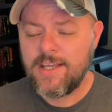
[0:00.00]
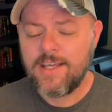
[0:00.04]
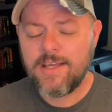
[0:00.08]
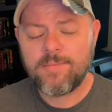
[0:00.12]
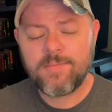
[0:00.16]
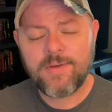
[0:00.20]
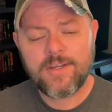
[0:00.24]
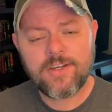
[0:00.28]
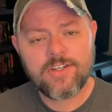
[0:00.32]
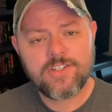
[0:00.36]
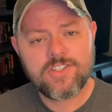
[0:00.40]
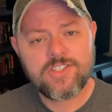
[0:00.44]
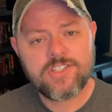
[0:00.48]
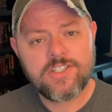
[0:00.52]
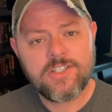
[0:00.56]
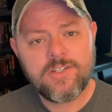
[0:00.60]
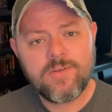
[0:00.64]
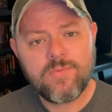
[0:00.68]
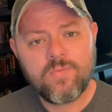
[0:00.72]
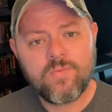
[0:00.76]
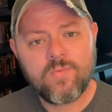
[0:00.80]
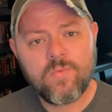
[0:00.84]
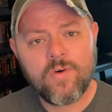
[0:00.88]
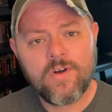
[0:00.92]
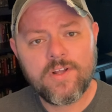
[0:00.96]
because she
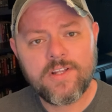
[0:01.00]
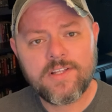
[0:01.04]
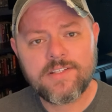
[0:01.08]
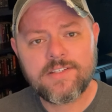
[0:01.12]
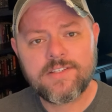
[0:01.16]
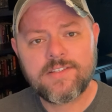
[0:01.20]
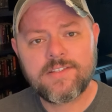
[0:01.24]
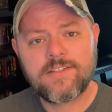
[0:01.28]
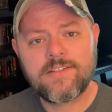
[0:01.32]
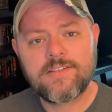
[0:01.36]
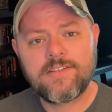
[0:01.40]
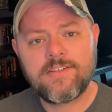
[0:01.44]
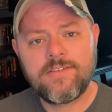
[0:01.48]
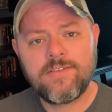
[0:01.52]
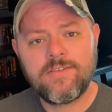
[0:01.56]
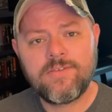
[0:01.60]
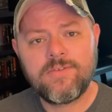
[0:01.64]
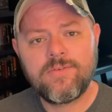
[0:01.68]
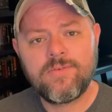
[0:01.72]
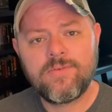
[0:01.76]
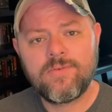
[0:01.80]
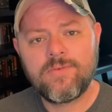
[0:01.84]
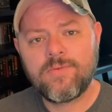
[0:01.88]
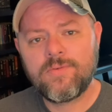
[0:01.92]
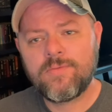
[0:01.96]
wants
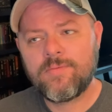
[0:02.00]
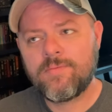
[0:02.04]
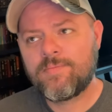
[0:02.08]
to